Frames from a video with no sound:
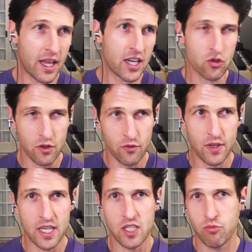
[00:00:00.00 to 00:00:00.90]
entry
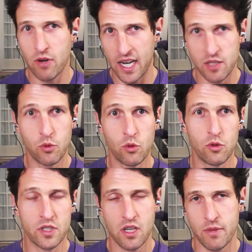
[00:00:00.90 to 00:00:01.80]
fees, prize
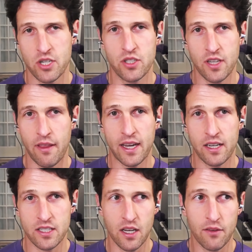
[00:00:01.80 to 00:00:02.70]
pools, commissions, all that kind
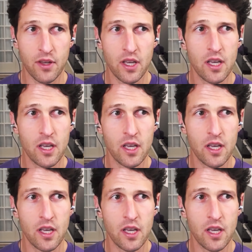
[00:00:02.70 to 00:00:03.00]
of stuff,